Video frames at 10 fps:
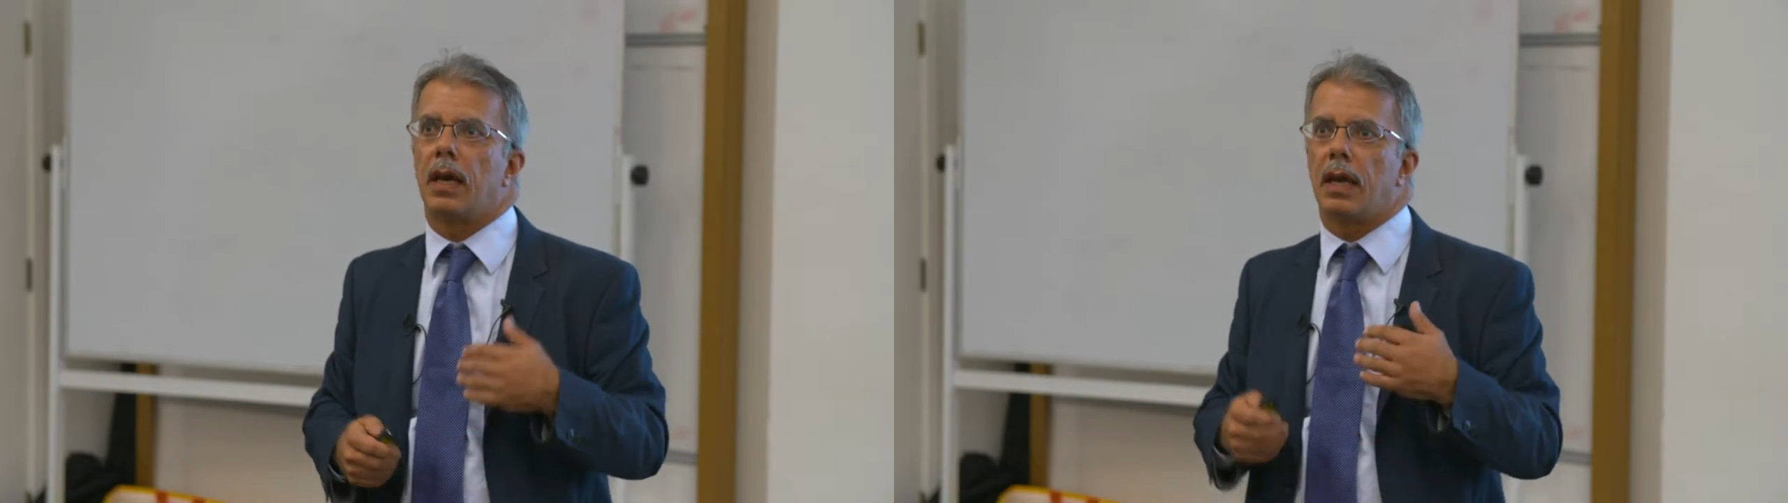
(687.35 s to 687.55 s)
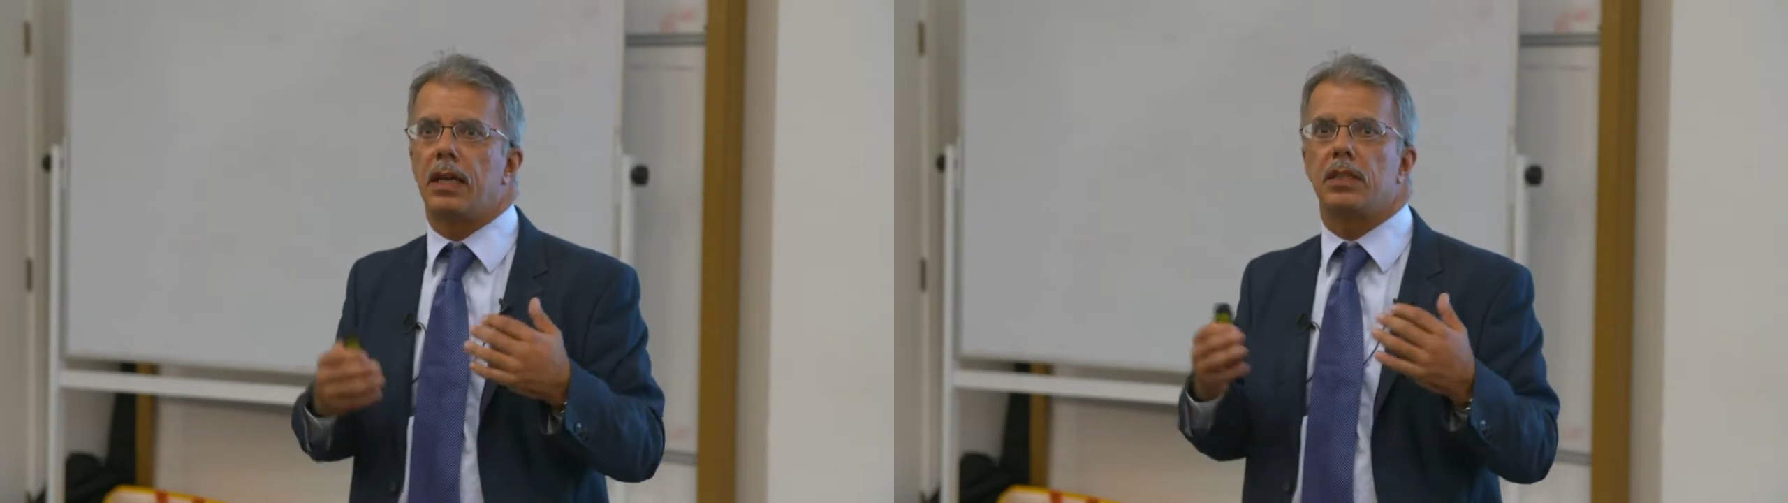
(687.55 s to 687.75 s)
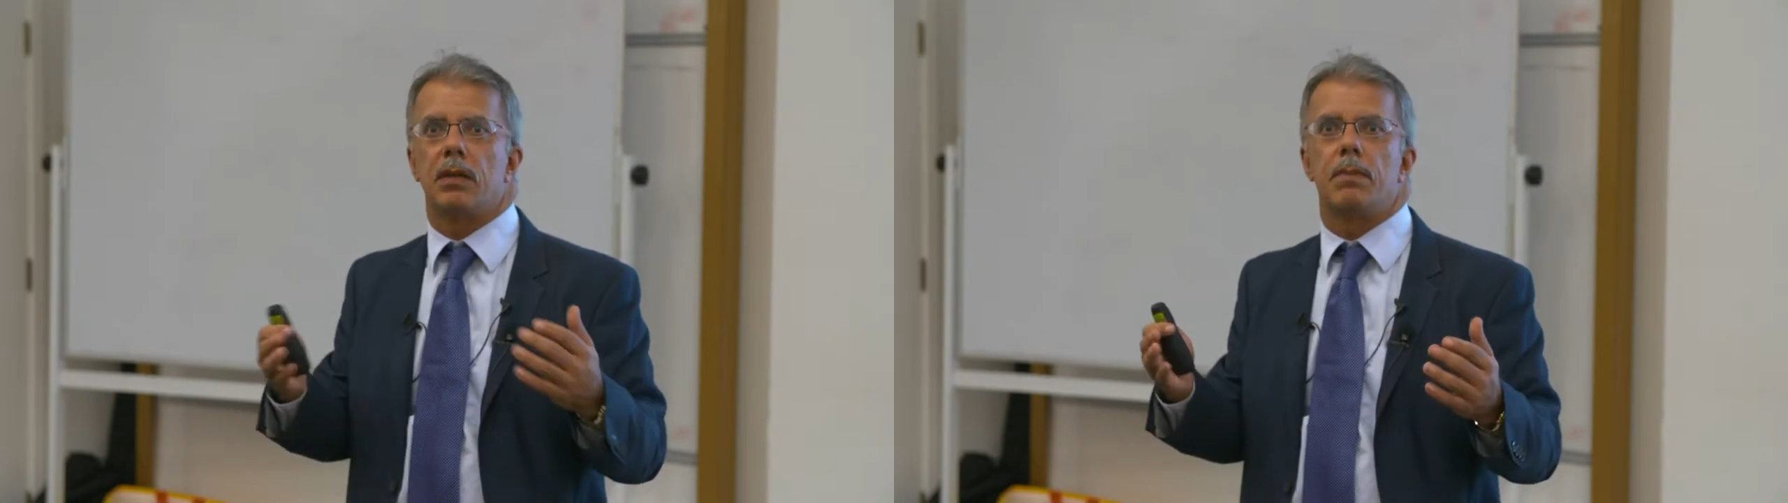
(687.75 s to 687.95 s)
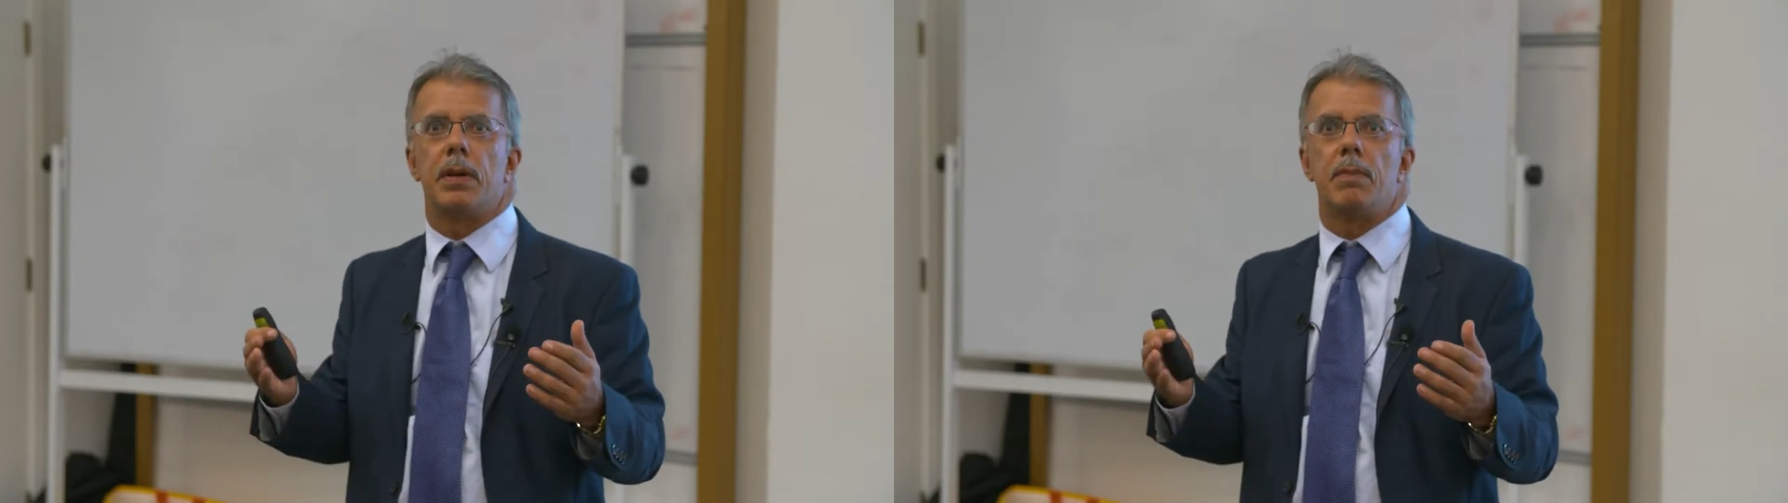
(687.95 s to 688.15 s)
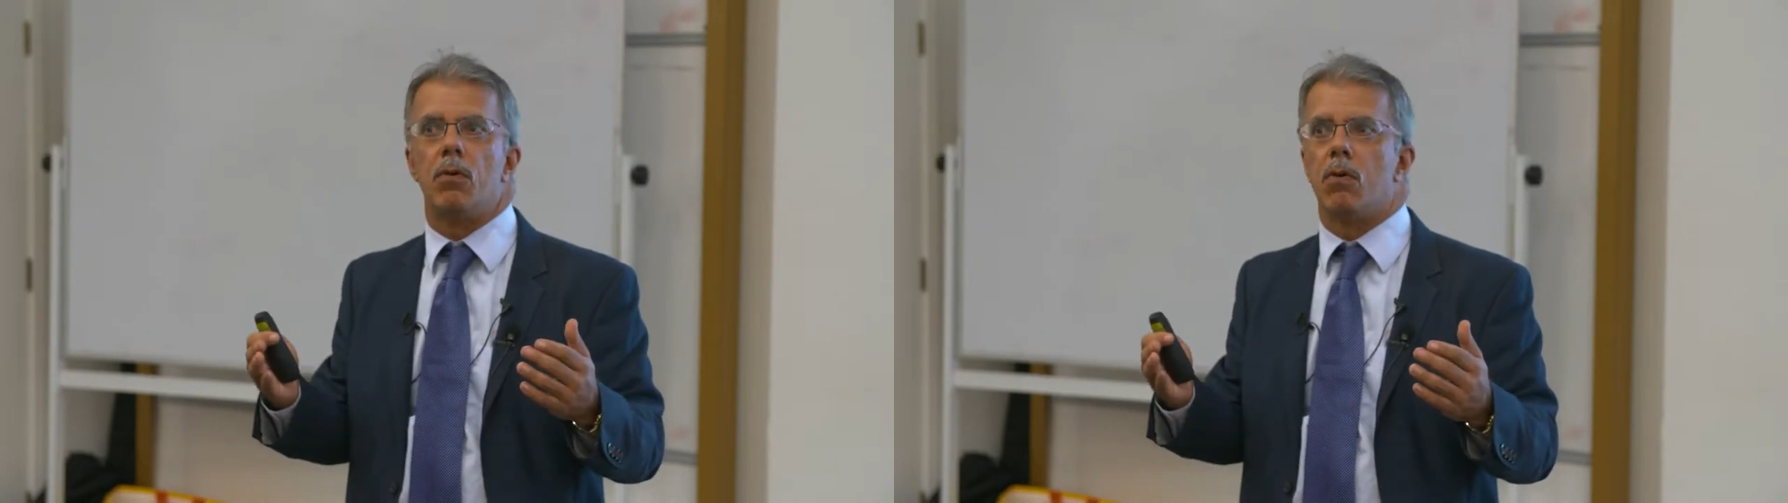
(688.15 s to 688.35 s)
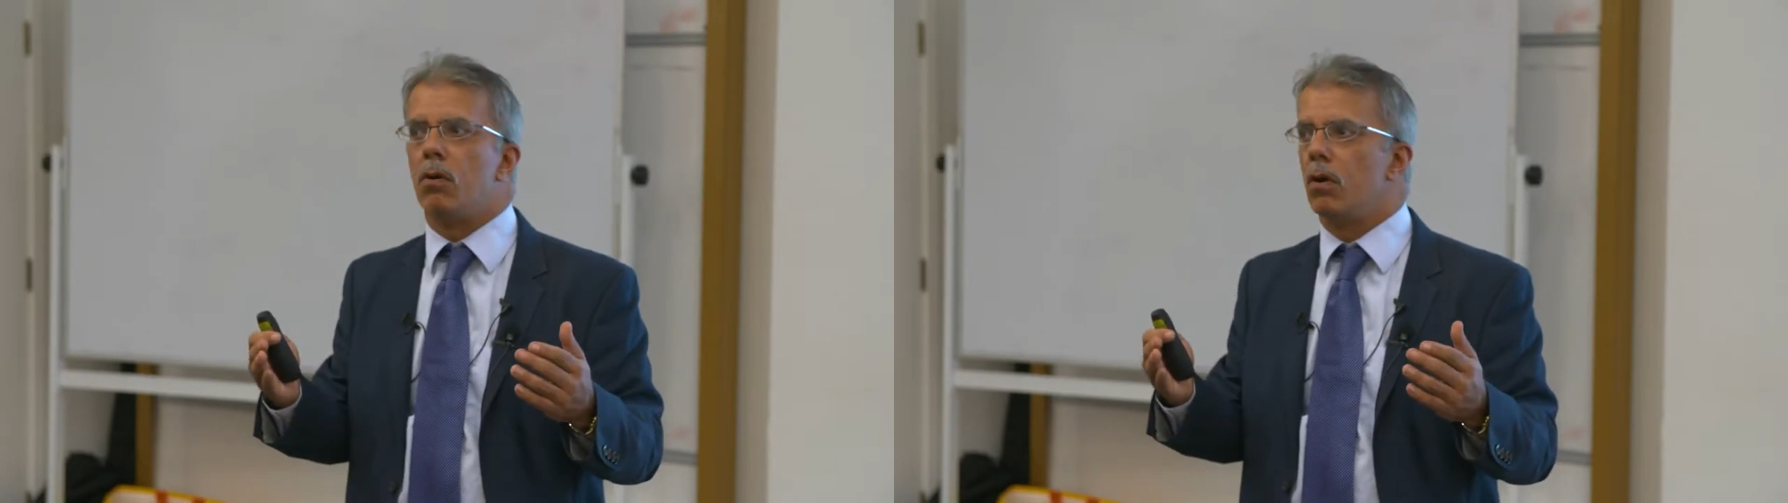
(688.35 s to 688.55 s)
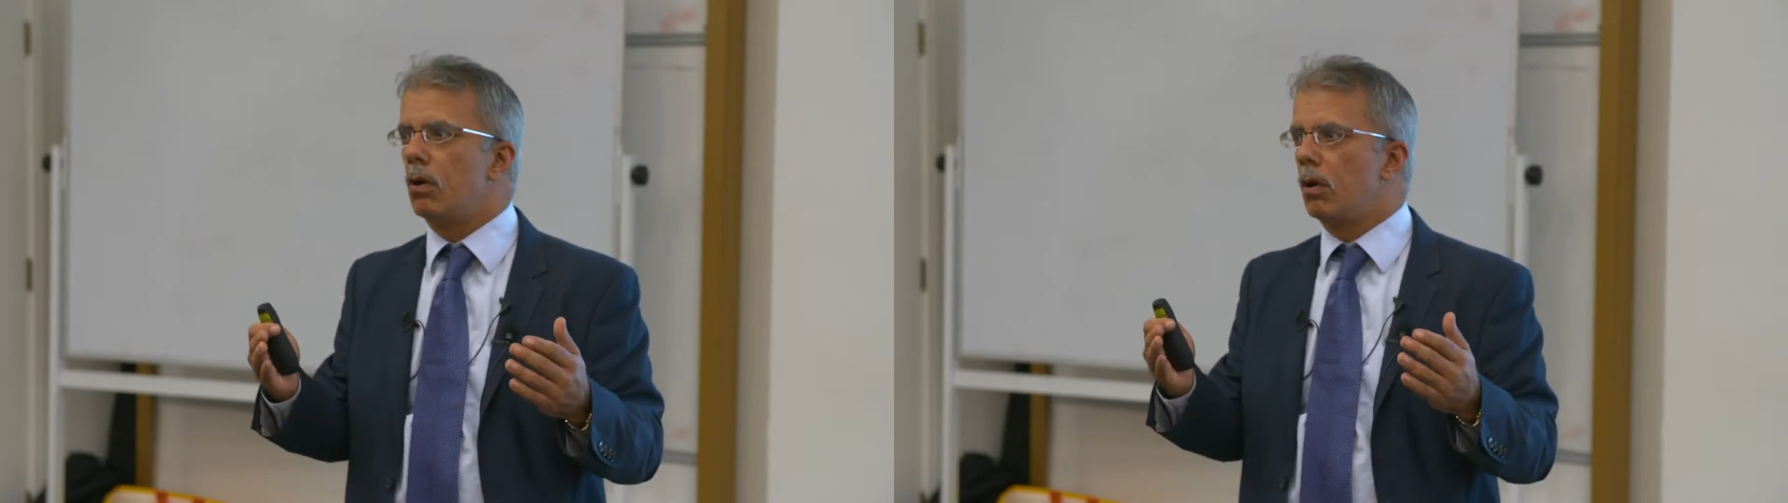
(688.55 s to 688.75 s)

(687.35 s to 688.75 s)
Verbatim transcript: and actually be more